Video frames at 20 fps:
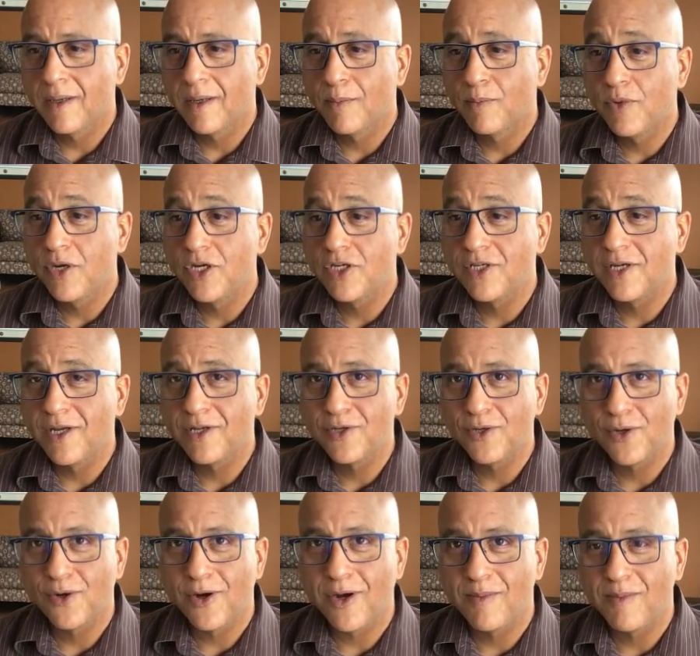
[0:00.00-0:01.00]
Appreciate
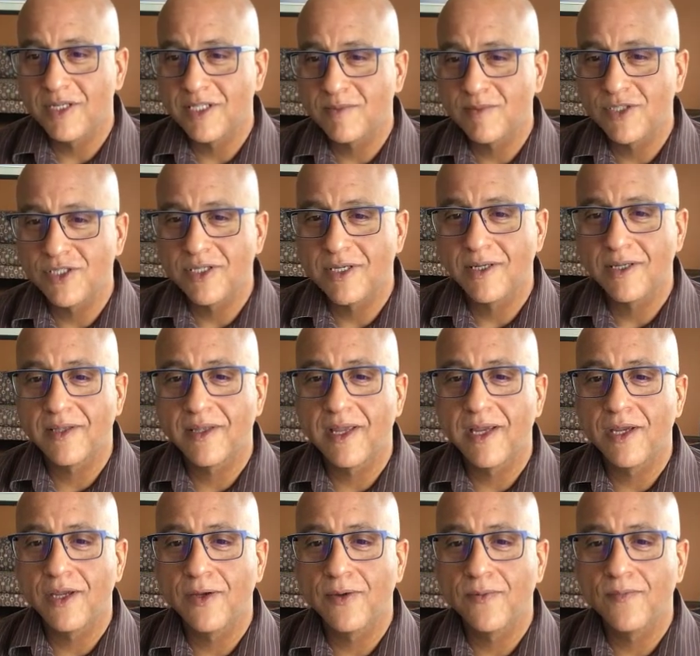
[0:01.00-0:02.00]
your comments, Michelle.
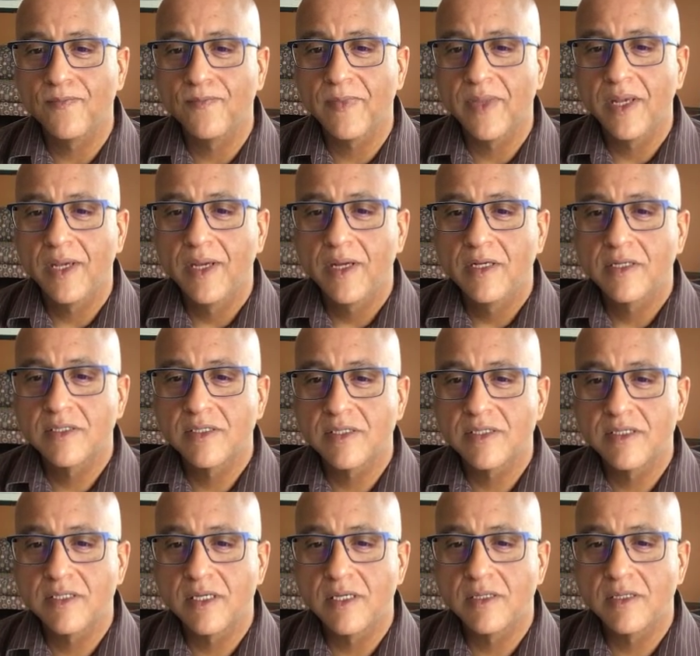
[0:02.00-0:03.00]
Thank you.
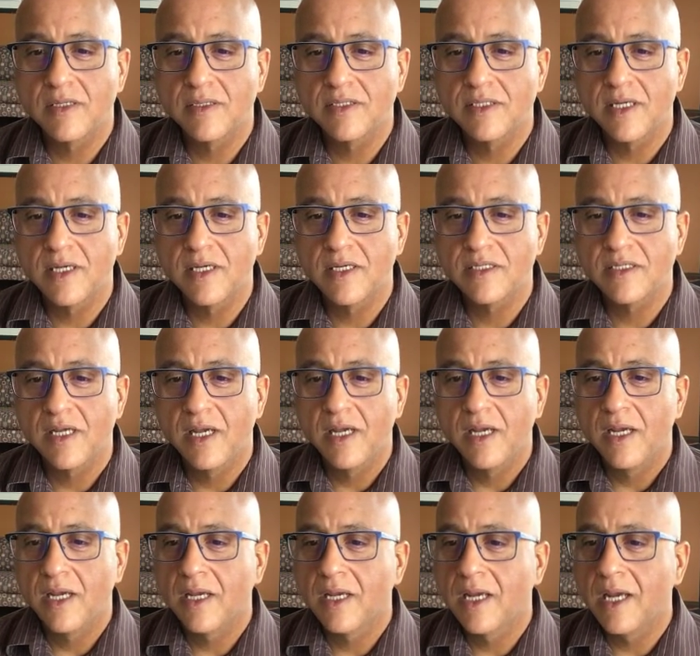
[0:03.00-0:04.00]
Cecile says,
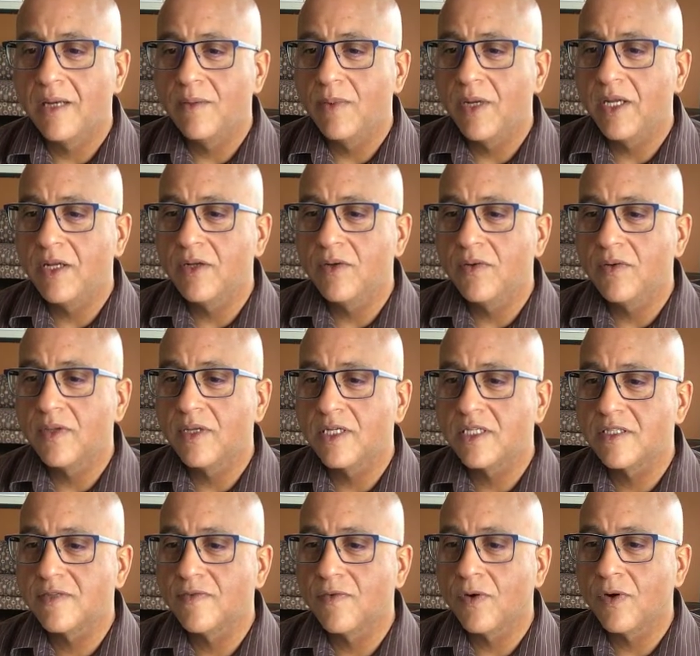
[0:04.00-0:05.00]
can we do
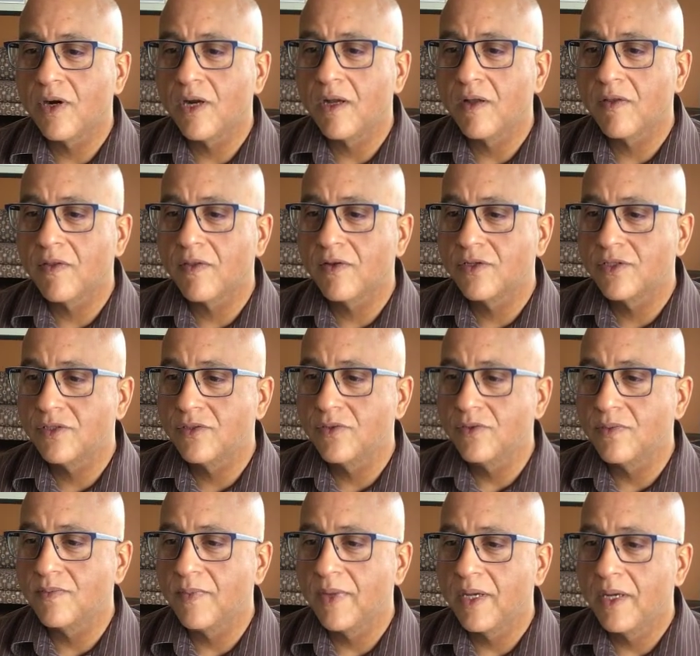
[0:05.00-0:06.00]
this for health
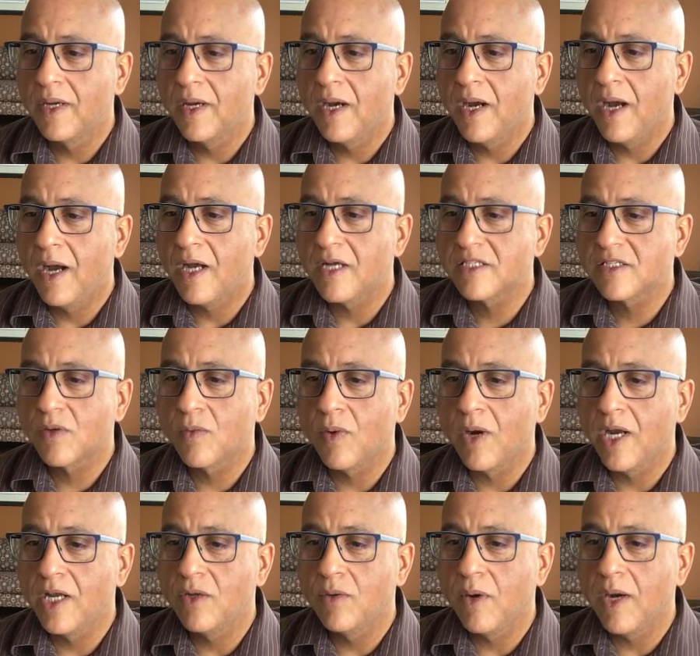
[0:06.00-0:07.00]
too? Ask,
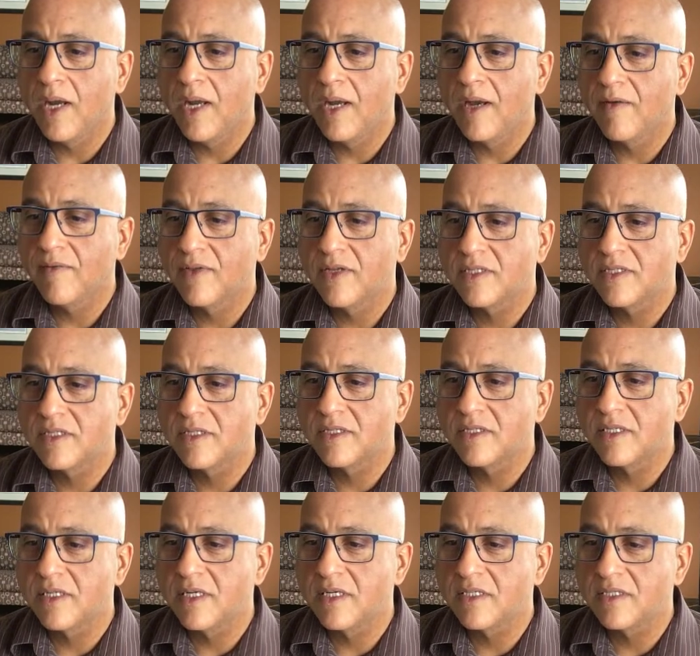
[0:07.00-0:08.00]
why do I have this
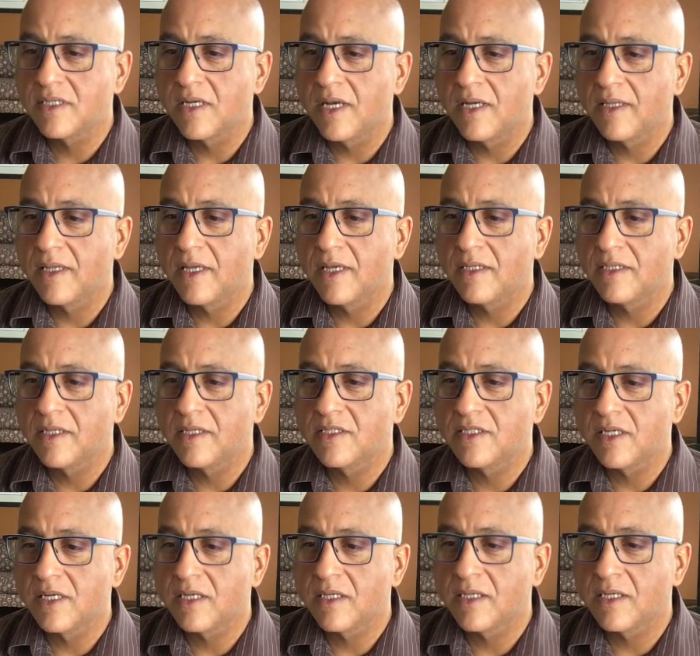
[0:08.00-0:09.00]
disease,
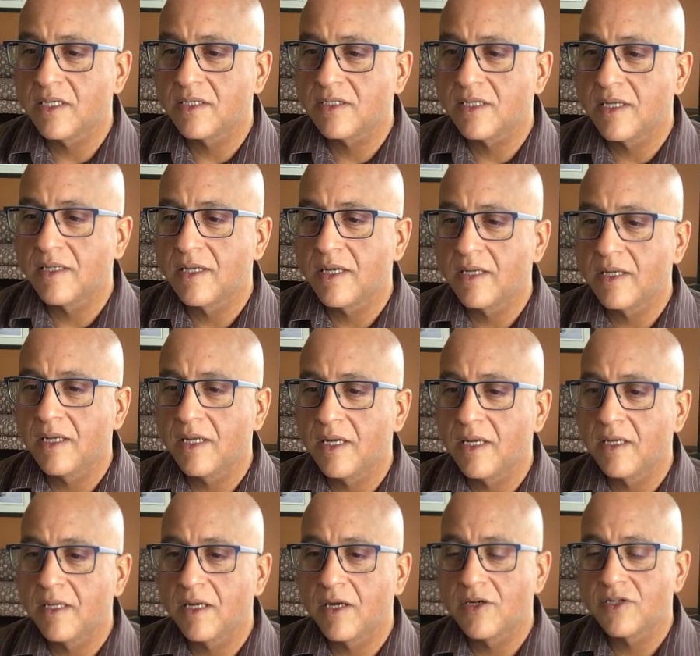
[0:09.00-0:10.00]
this illness, and then
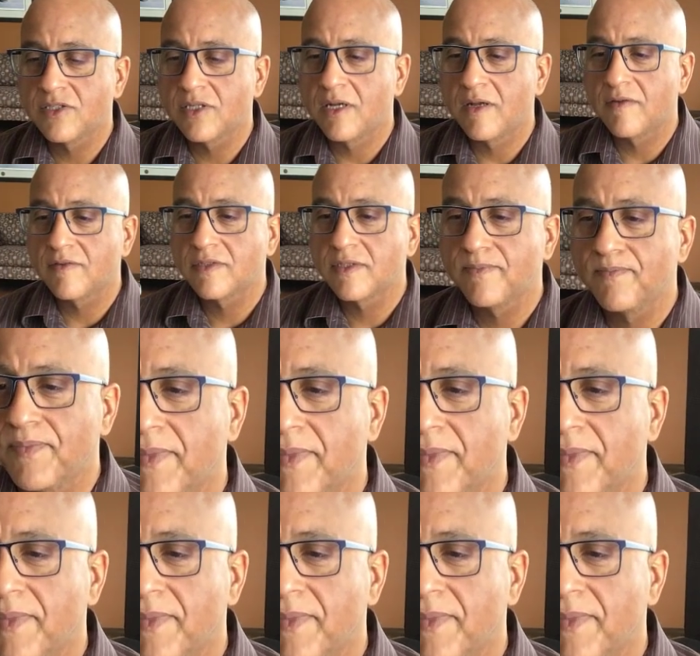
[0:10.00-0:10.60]
heal ourselves?